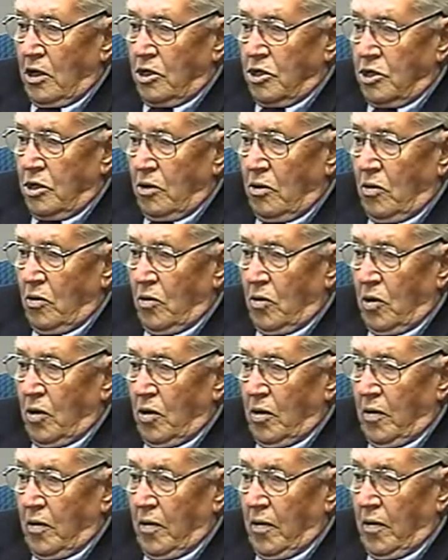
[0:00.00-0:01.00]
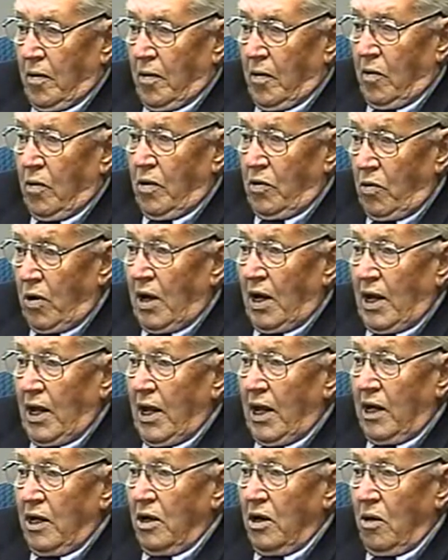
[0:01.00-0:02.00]
So we really
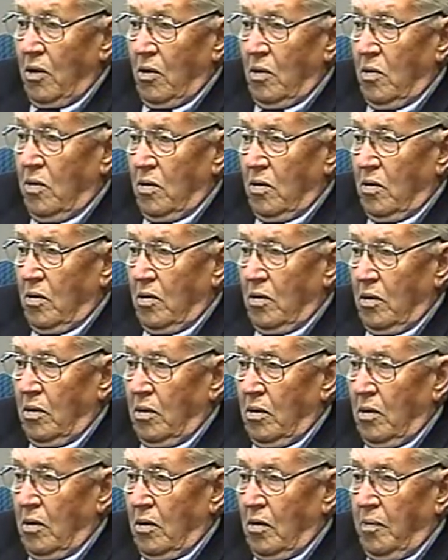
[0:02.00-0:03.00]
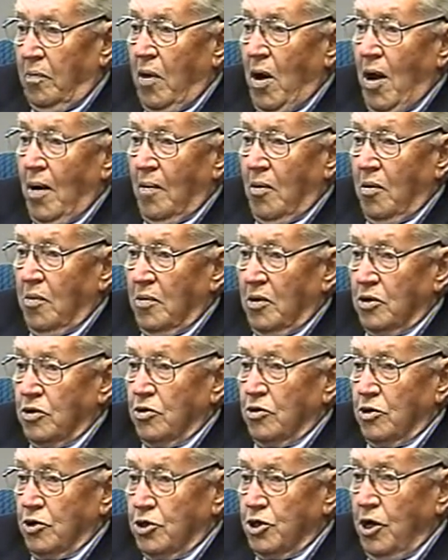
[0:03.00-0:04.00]
had no problem
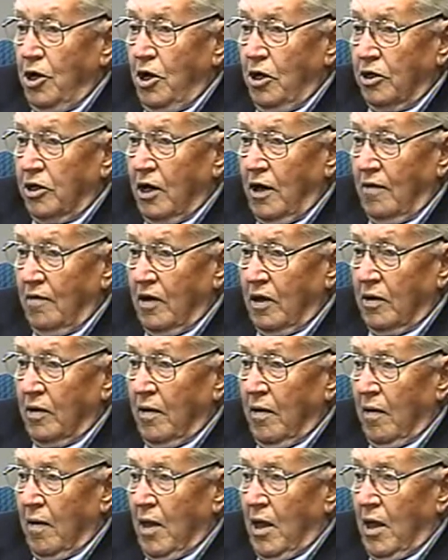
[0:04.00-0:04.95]
as a result of it.